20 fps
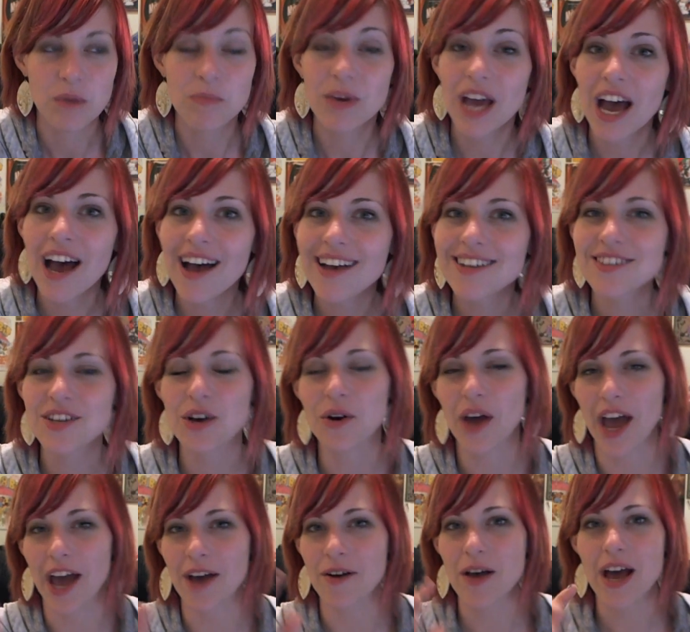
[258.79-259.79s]
because
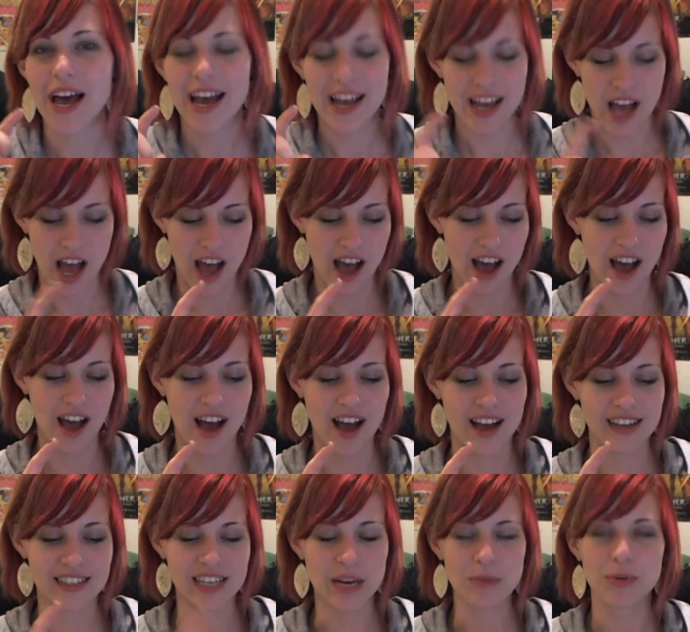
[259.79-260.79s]
okay,
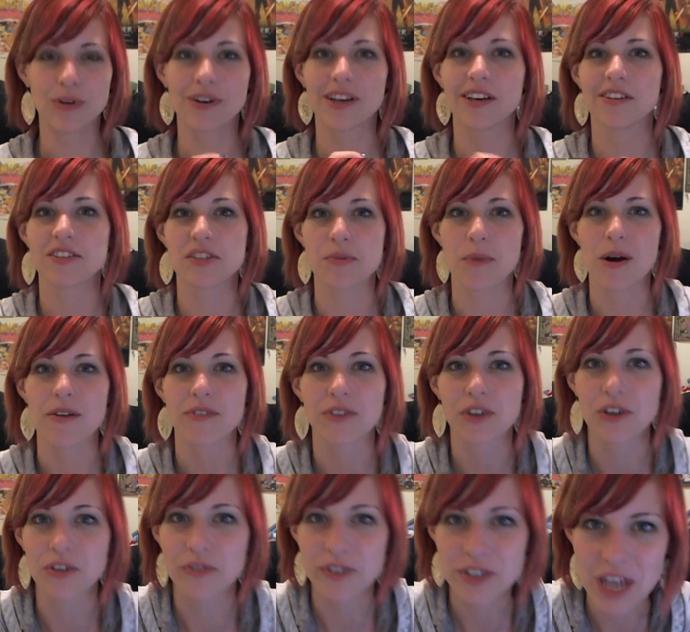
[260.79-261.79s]
uh, Deadpool kills the Marvel
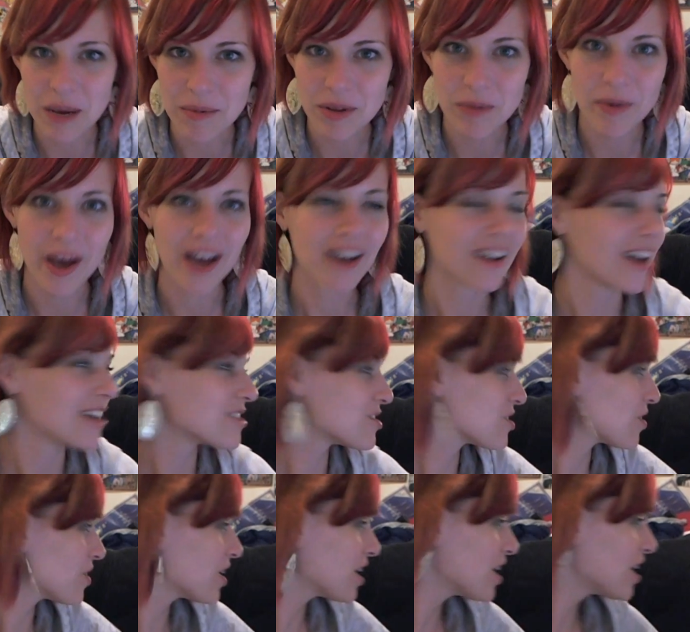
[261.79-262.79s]
Universe came in the mail, and
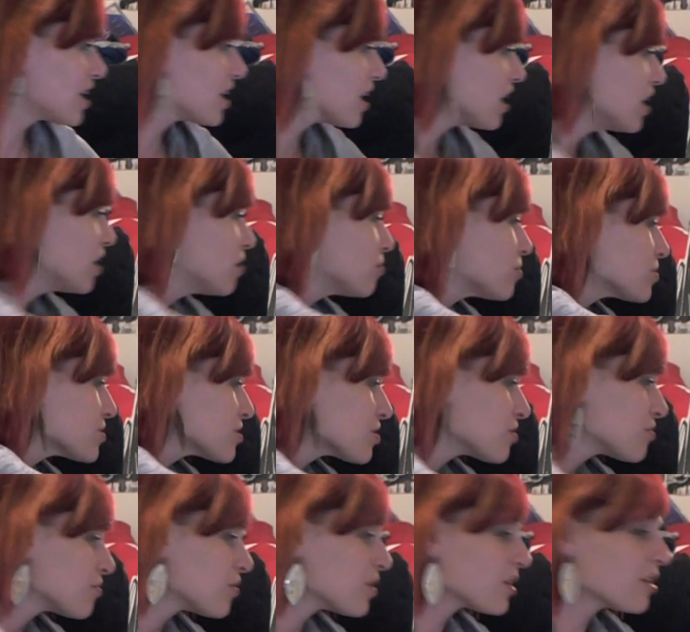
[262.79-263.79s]
so did
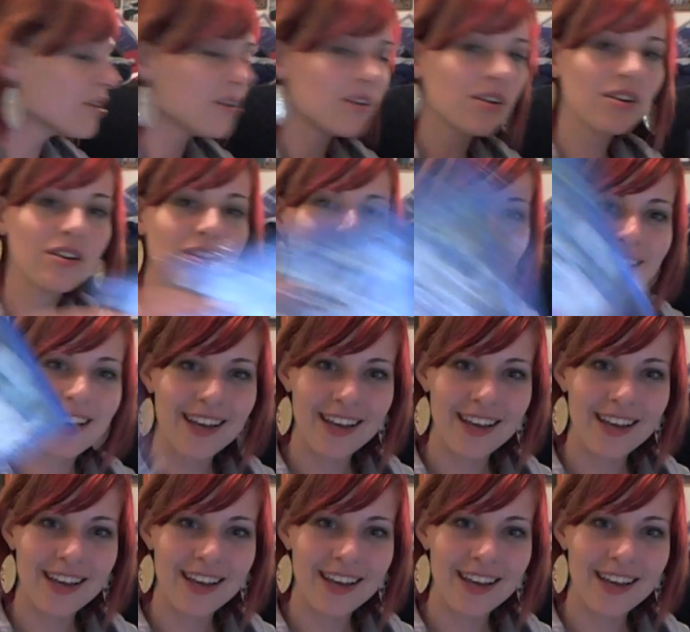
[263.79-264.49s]
Persona 4 Golden.